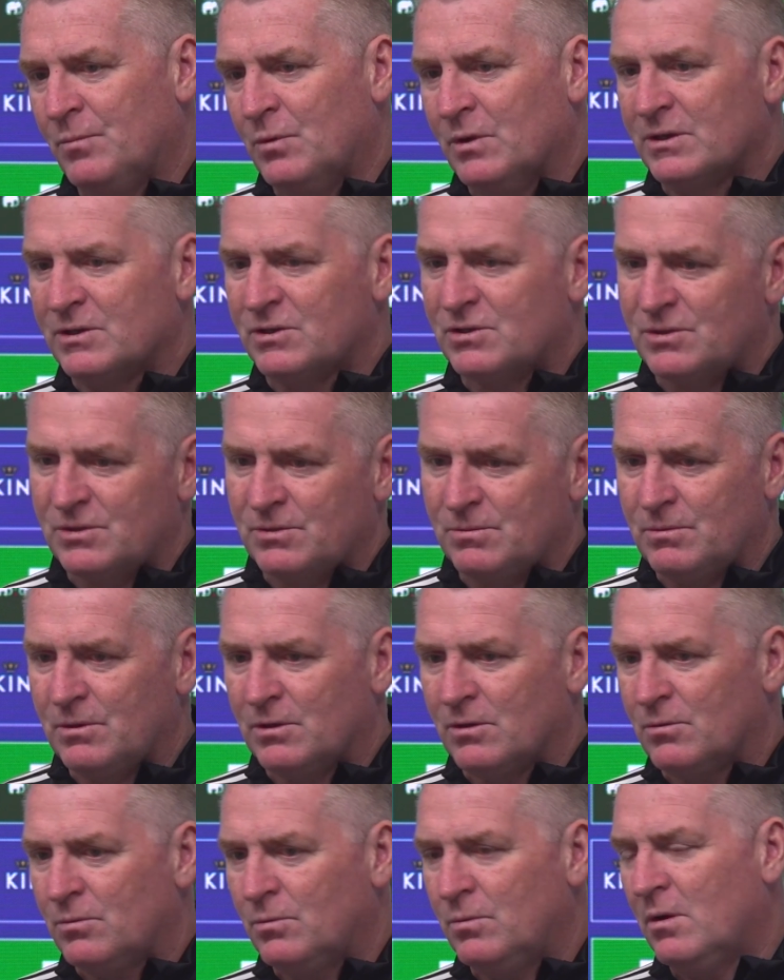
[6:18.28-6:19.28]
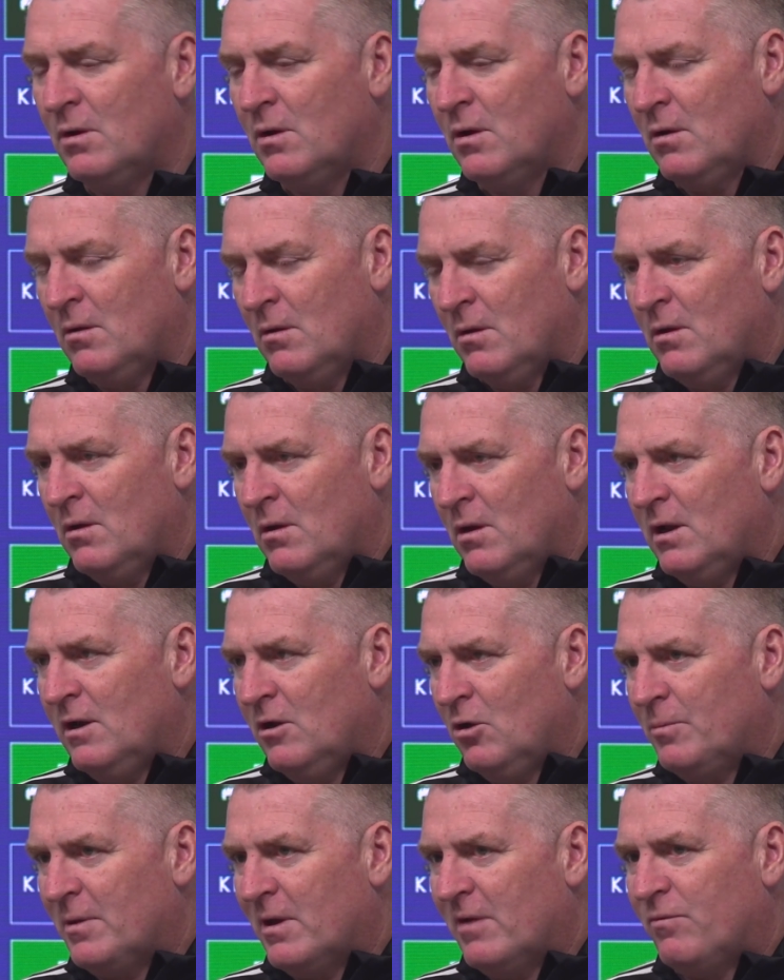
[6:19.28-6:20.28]
was, a
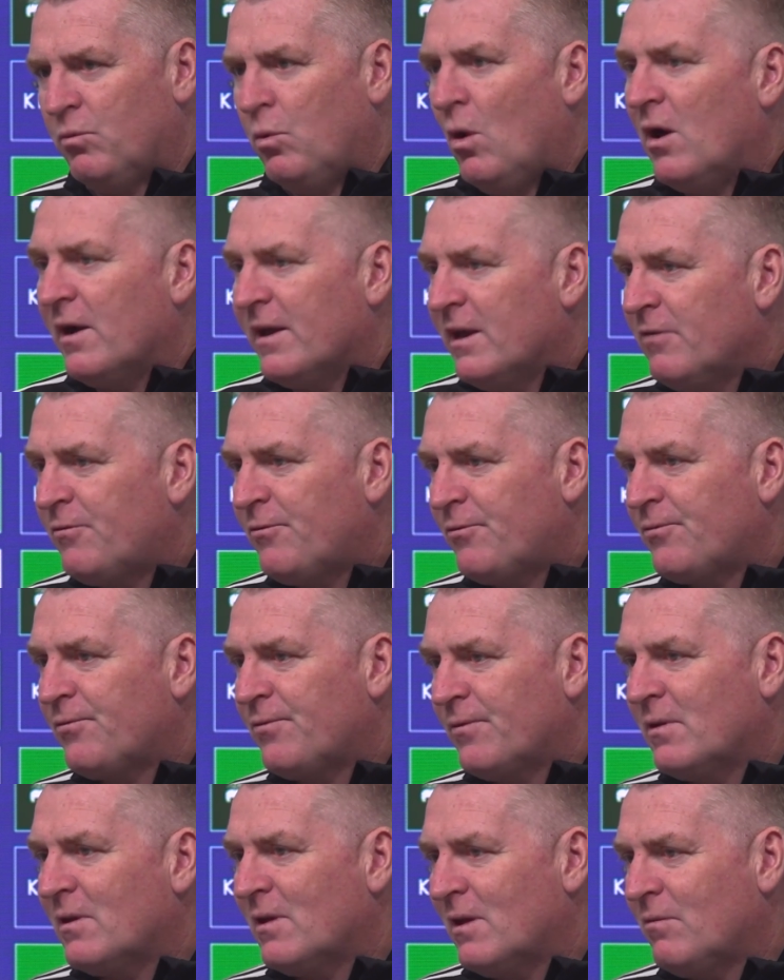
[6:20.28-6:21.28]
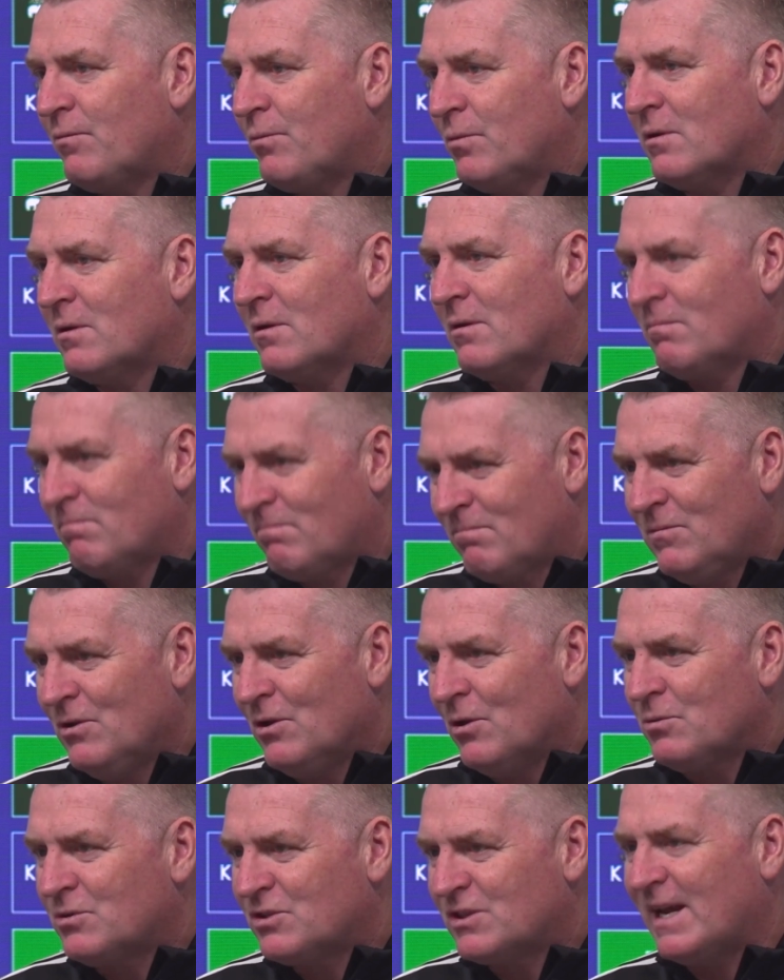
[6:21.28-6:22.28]
little bit of what if we'd,
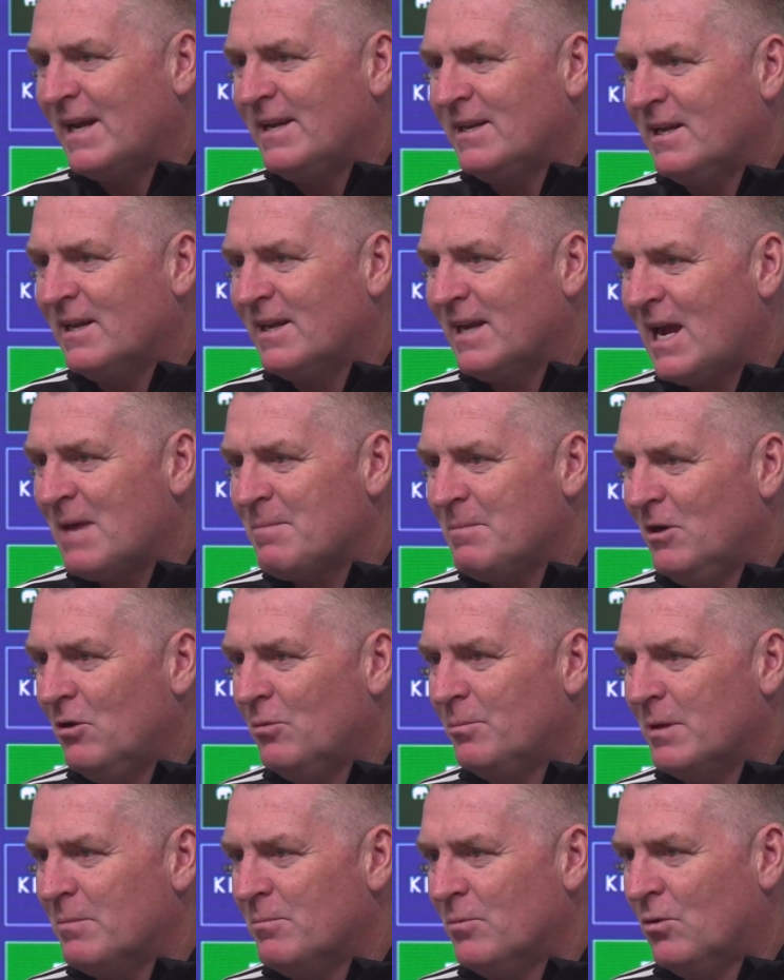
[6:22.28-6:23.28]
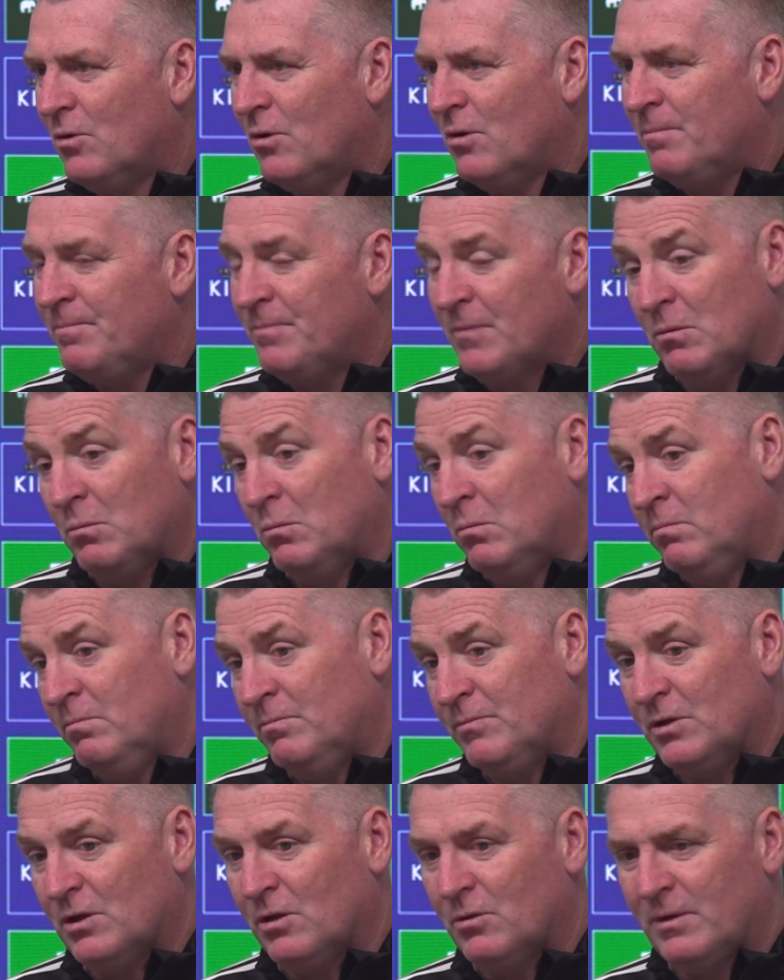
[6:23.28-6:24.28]
stayed in the game a little bit more. And,
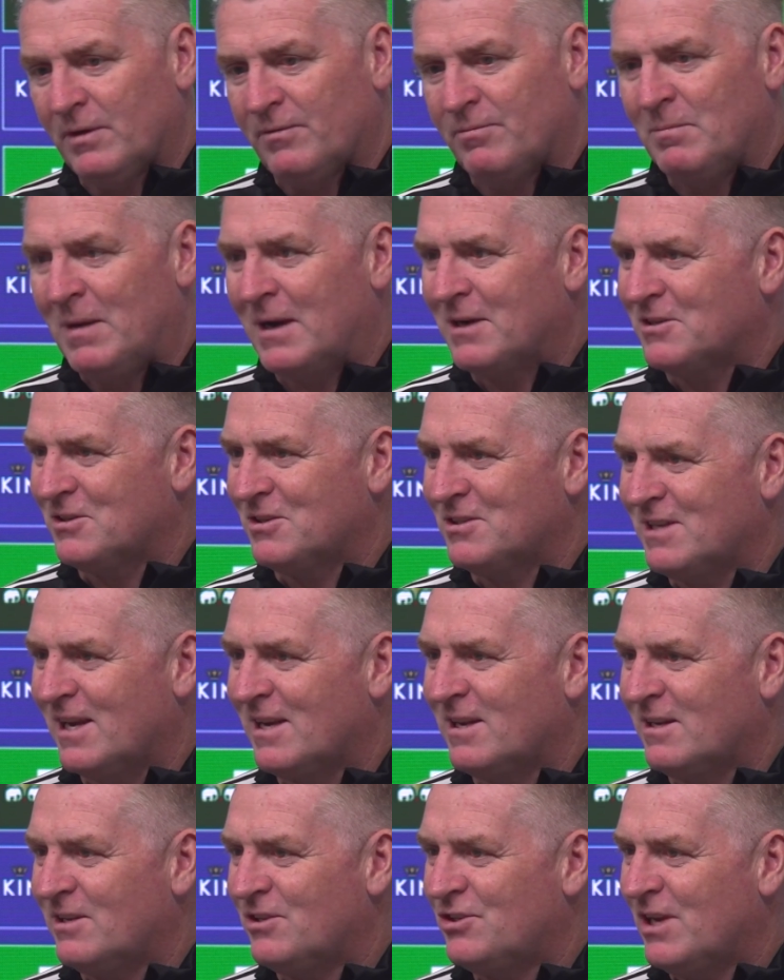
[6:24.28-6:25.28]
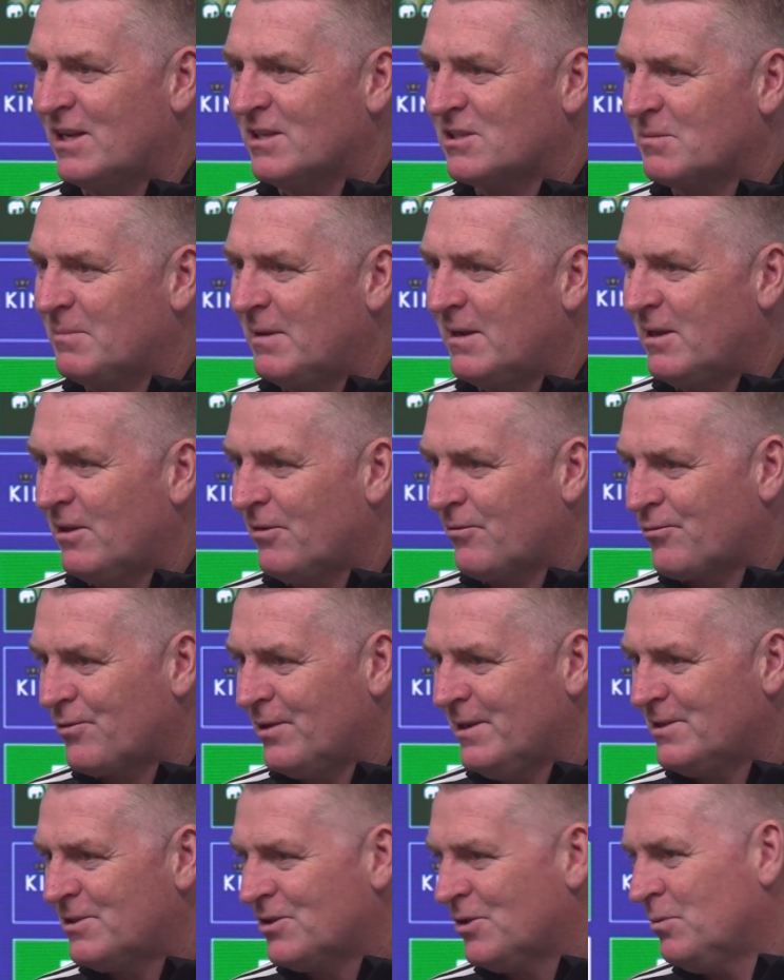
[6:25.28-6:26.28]
if Madders had taken this chance to make it
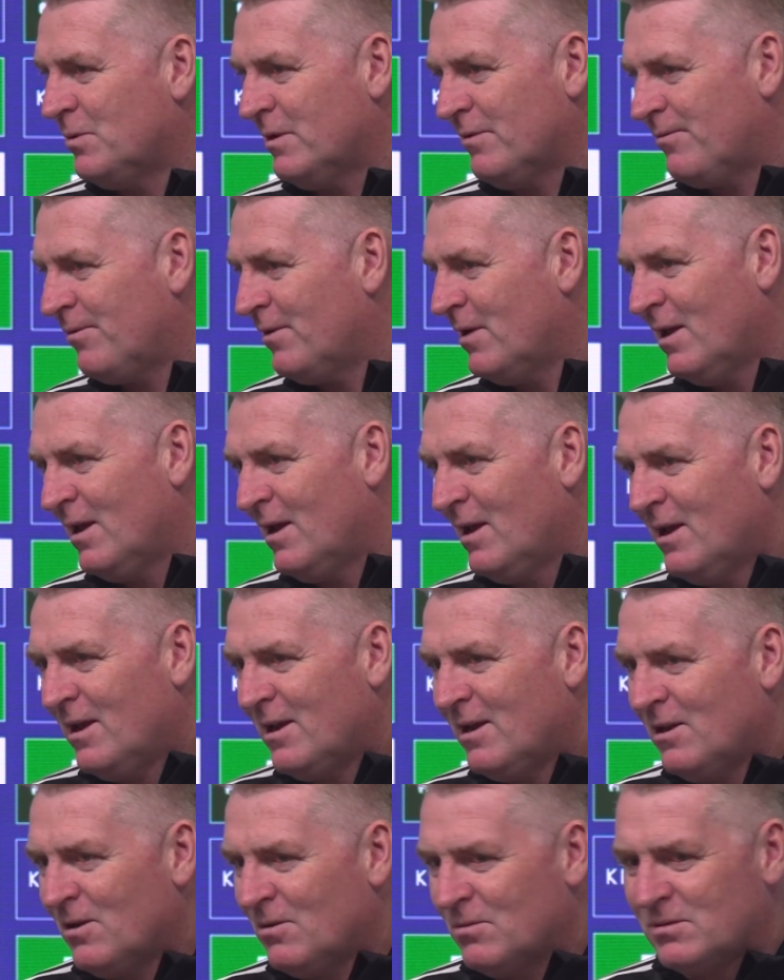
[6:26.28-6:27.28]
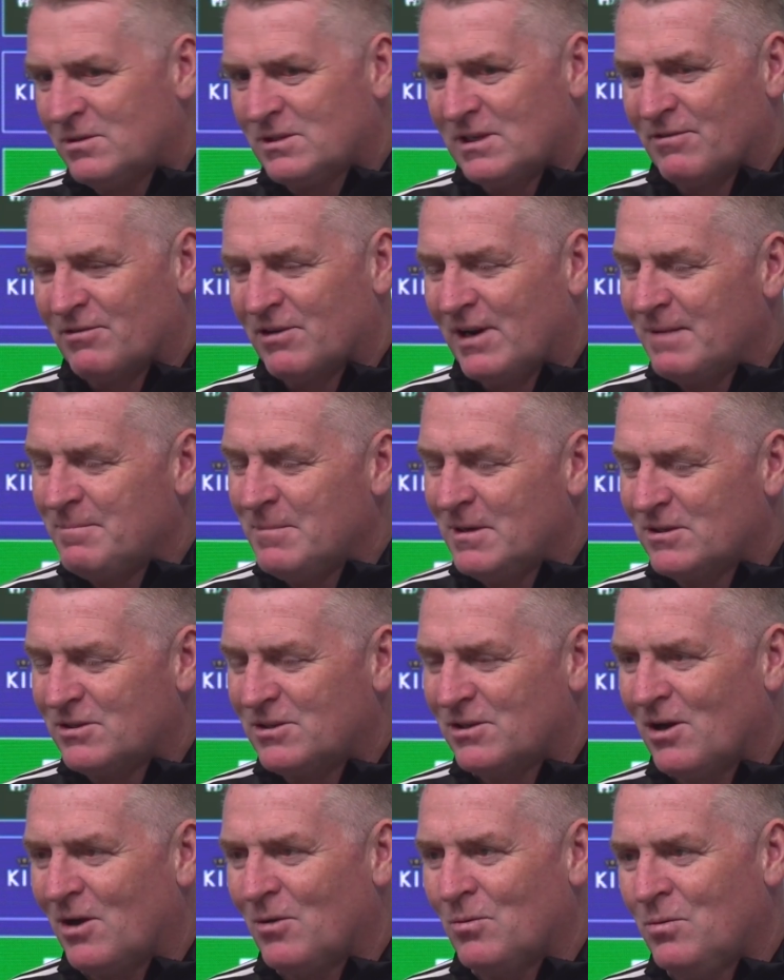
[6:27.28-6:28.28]
3-2 with, 7 or 8 minutes
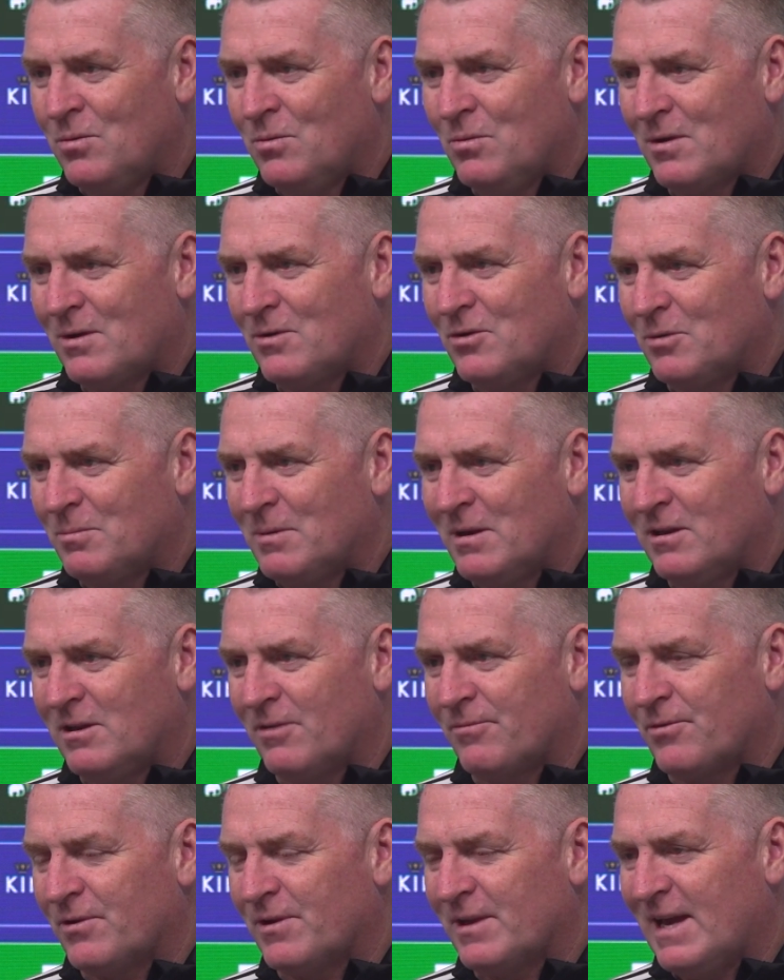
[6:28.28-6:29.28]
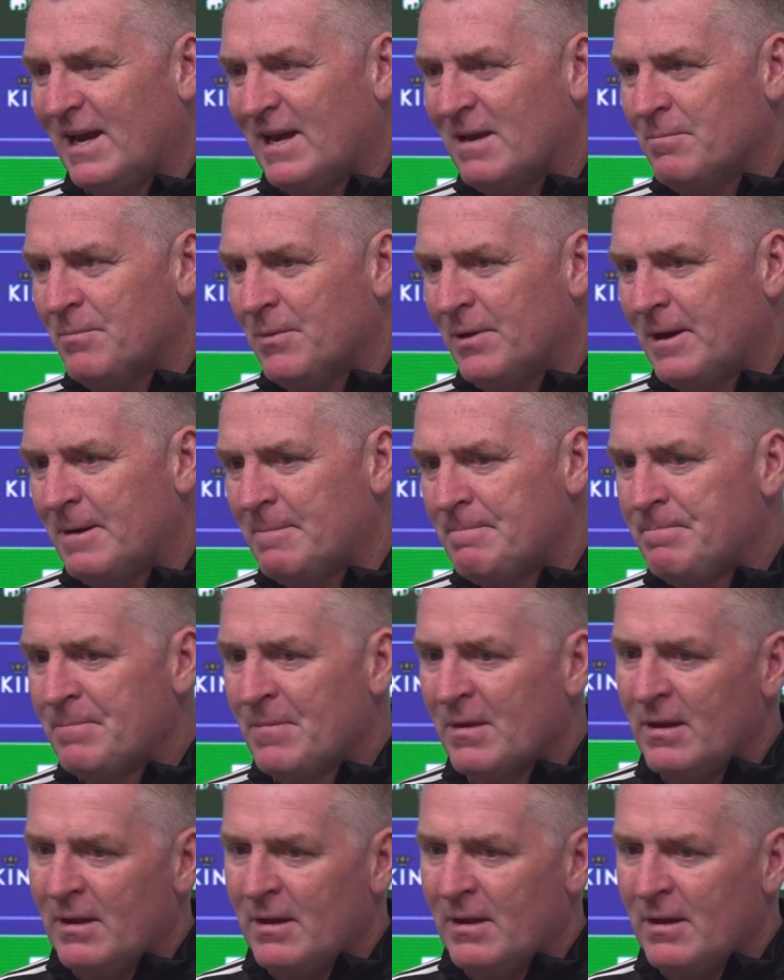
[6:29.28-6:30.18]
to go, could have been a different game. But,